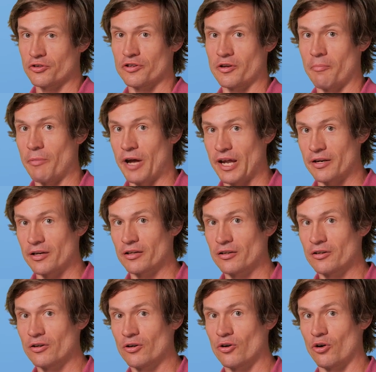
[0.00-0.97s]
or the
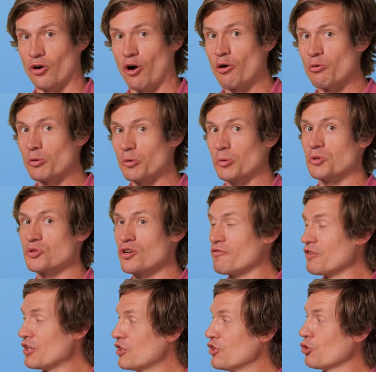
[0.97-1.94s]
embedding, or are we
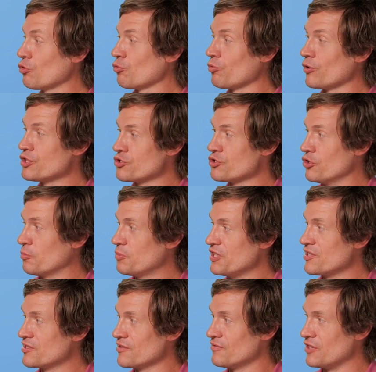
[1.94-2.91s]
retrieving the original
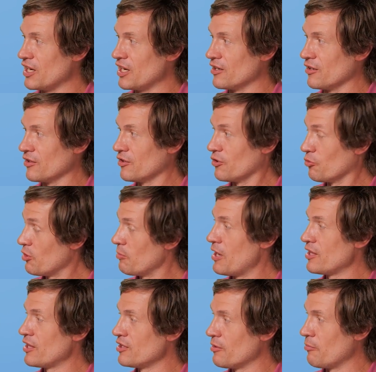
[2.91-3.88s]
piece of data that we
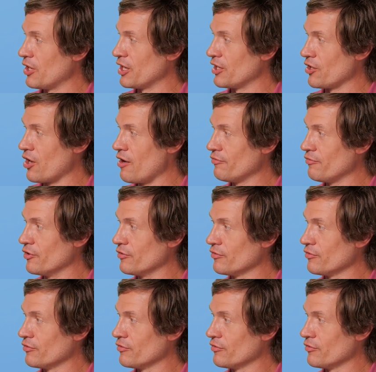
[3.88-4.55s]
made the embedding off